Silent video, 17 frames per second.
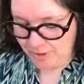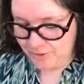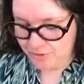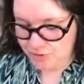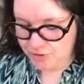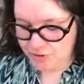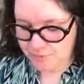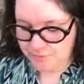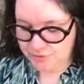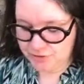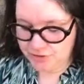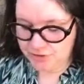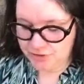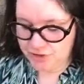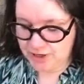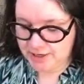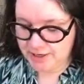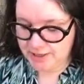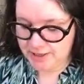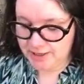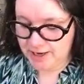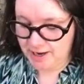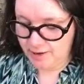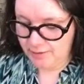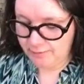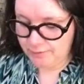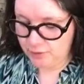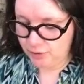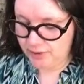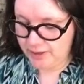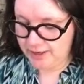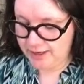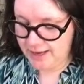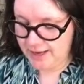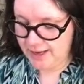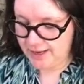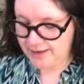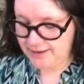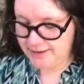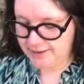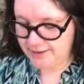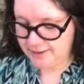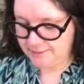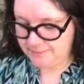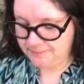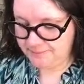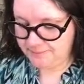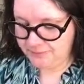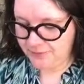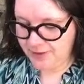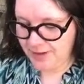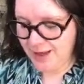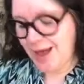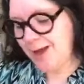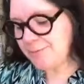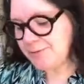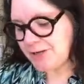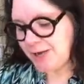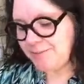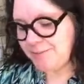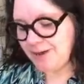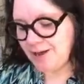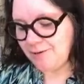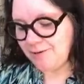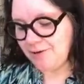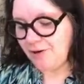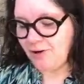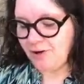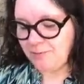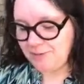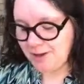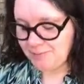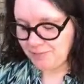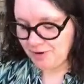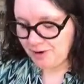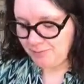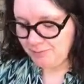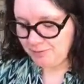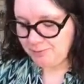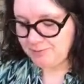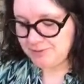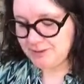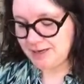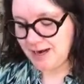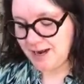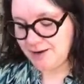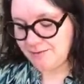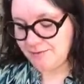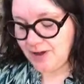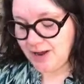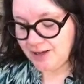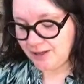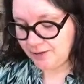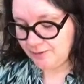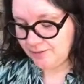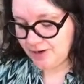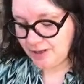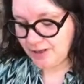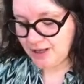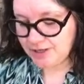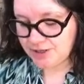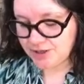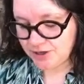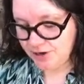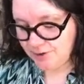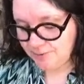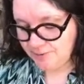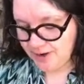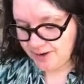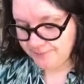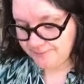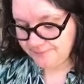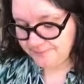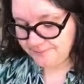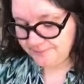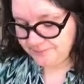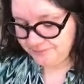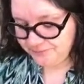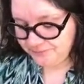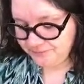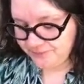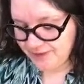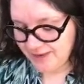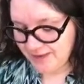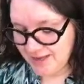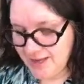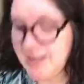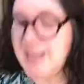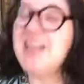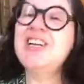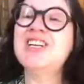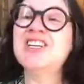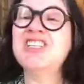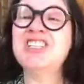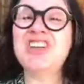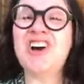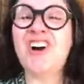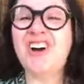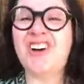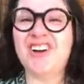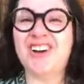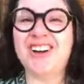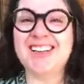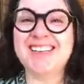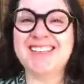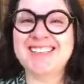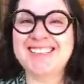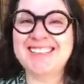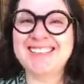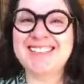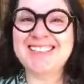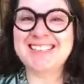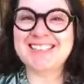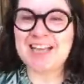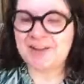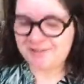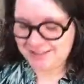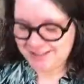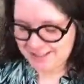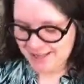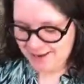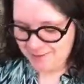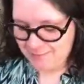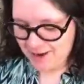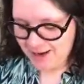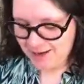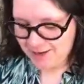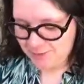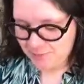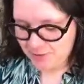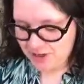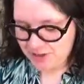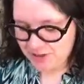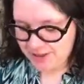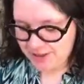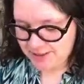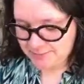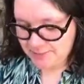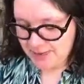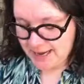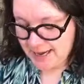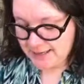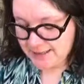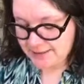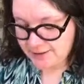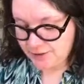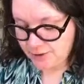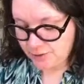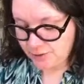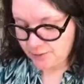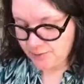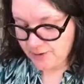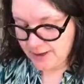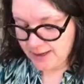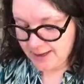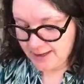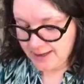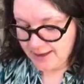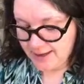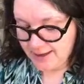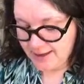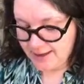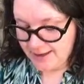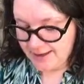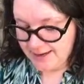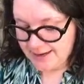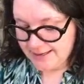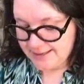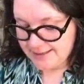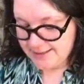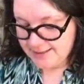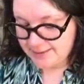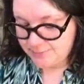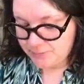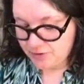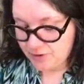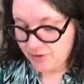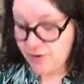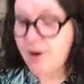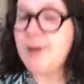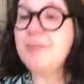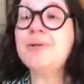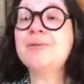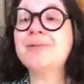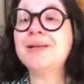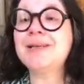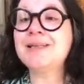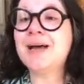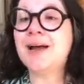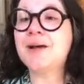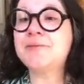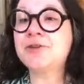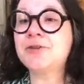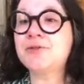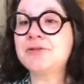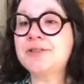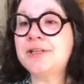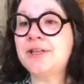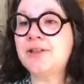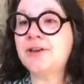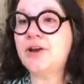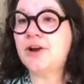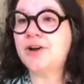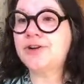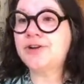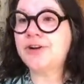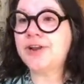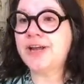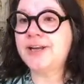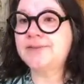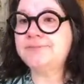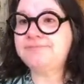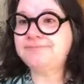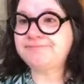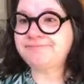she was just checking in how I'm doing, and I'm typing out all my problems, and I finally realized, you know what? Darn, this sounds like my depression is back, so it is probably time to go see the doctor again